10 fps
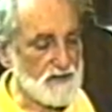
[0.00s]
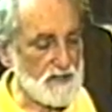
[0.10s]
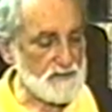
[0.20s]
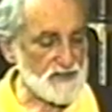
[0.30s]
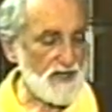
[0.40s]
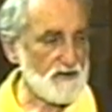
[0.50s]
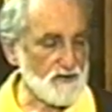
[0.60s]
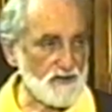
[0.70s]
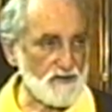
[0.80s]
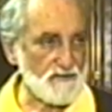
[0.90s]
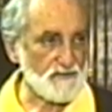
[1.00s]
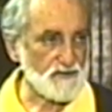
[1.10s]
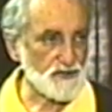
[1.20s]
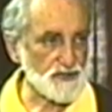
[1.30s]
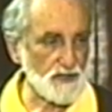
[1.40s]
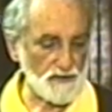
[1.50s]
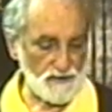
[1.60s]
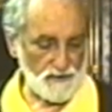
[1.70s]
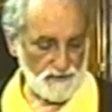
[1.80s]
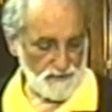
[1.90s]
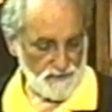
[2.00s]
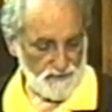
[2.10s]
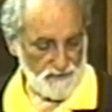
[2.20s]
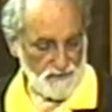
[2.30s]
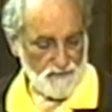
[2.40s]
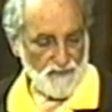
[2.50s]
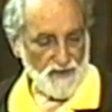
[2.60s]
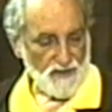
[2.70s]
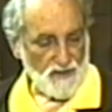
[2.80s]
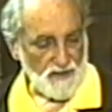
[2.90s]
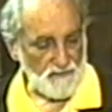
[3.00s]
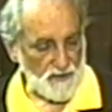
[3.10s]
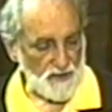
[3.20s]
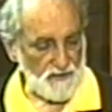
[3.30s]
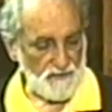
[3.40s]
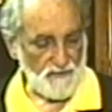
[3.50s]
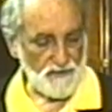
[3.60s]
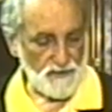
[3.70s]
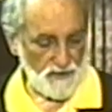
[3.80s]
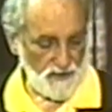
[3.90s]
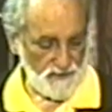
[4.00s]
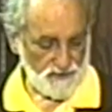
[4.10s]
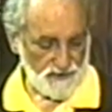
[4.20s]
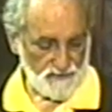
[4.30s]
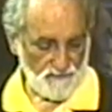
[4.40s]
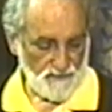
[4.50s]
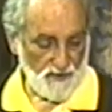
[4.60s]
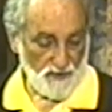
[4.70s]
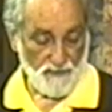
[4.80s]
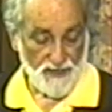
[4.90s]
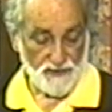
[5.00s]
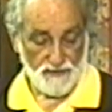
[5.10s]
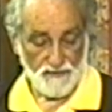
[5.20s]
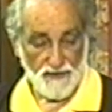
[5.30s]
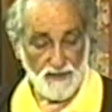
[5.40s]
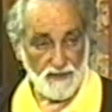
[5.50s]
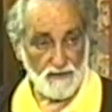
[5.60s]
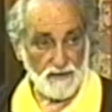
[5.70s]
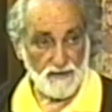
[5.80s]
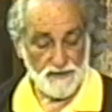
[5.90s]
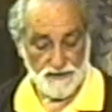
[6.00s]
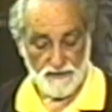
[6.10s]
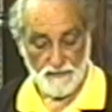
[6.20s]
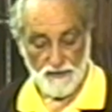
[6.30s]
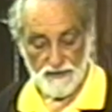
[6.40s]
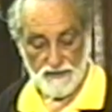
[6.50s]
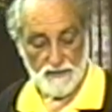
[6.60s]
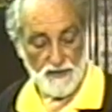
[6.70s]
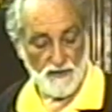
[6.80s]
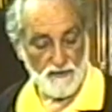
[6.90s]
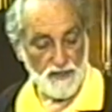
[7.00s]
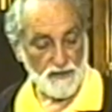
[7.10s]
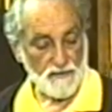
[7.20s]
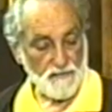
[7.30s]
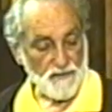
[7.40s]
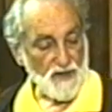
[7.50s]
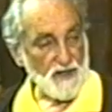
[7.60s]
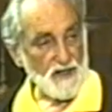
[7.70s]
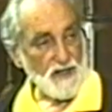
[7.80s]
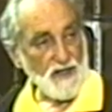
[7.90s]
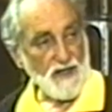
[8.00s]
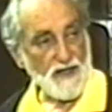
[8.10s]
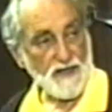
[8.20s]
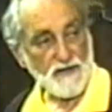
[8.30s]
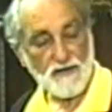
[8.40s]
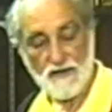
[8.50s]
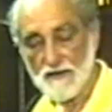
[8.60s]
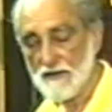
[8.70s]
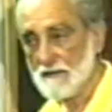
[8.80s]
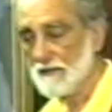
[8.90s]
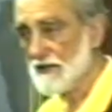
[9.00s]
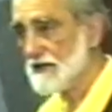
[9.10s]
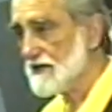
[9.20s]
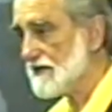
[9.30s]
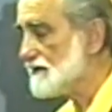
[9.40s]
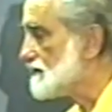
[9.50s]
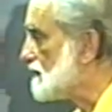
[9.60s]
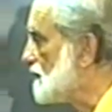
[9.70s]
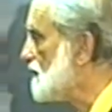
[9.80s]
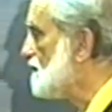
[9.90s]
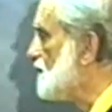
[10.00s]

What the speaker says: comes out of Chunol, a very major thinker in the history of Buddhism in Korea. And the book that you should look